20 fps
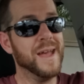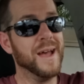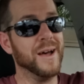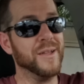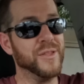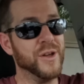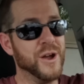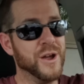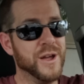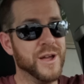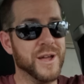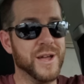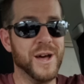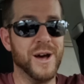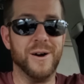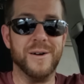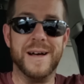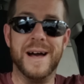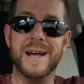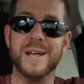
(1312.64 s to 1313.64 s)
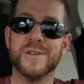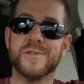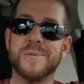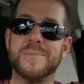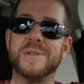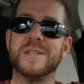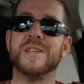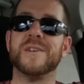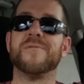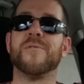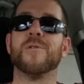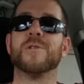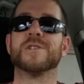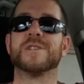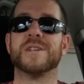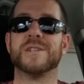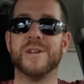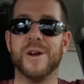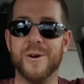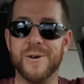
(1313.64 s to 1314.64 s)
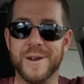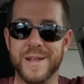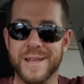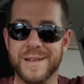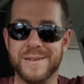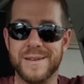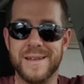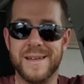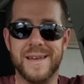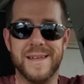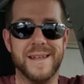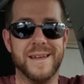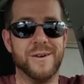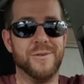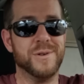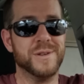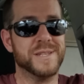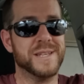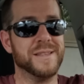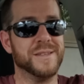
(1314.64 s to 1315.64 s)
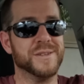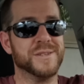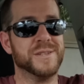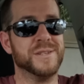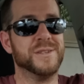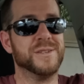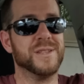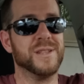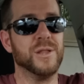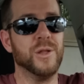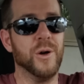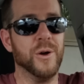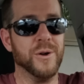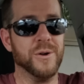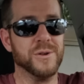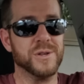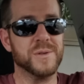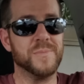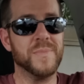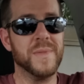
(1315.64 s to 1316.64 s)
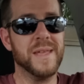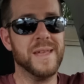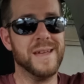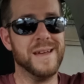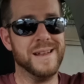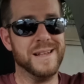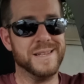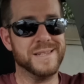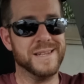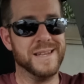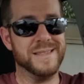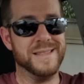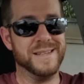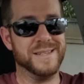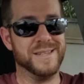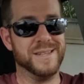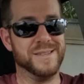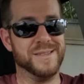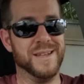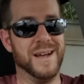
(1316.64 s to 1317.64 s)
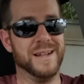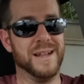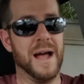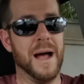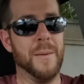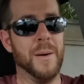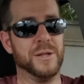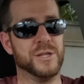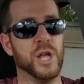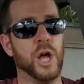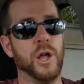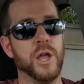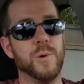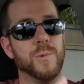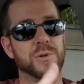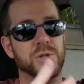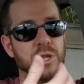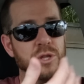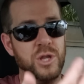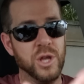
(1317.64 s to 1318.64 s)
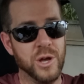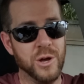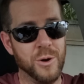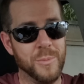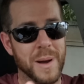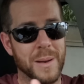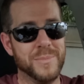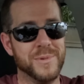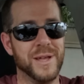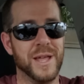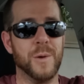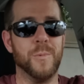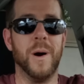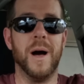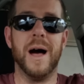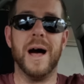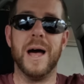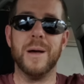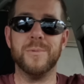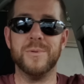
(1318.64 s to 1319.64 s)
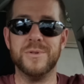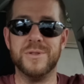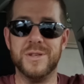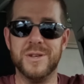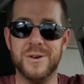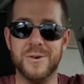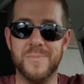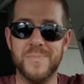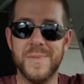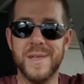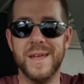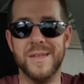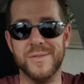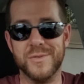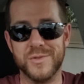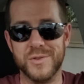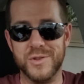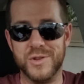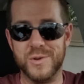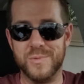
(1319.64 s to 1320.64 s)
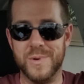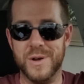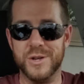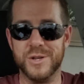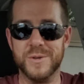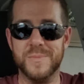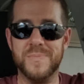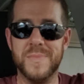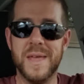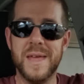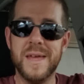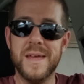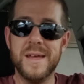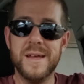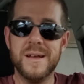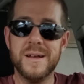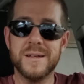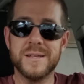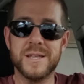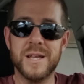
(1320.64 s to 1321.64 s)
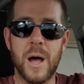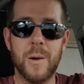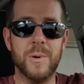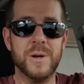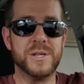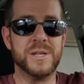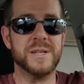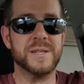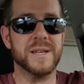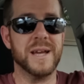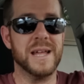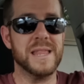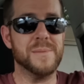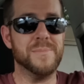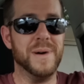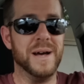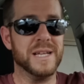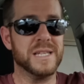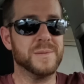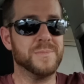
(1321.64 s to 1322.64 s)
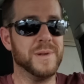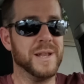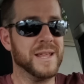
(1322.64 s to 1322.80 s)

Now, there you go. That is from the divorce attorney. And I always say, listen to the lawyers. And he said, I'm not telling you what to do, but I'm telling you what I would do in this situation. So I wish this guy the best.